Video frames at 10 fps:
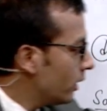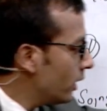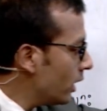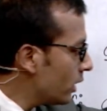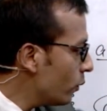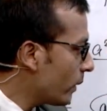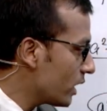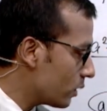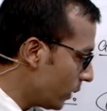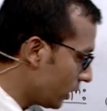a cube
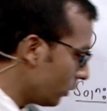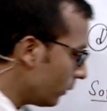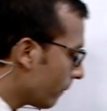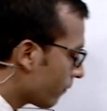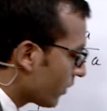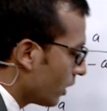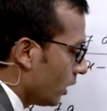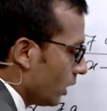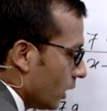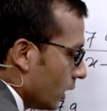minus b cube.
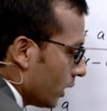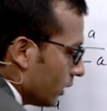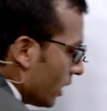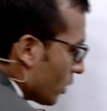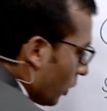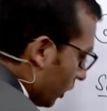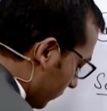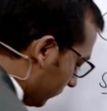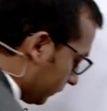This one,